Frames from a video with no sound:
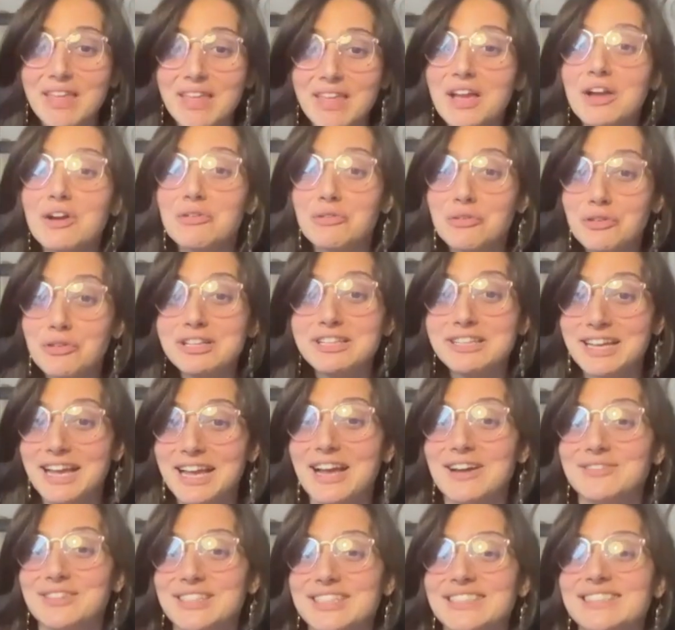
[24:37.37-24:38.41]
I really
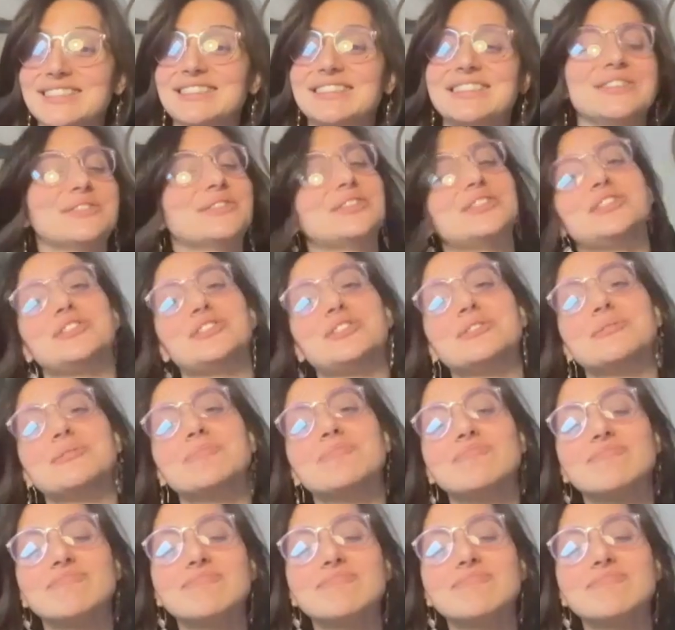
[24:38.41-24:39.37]
can't wait to see what you do.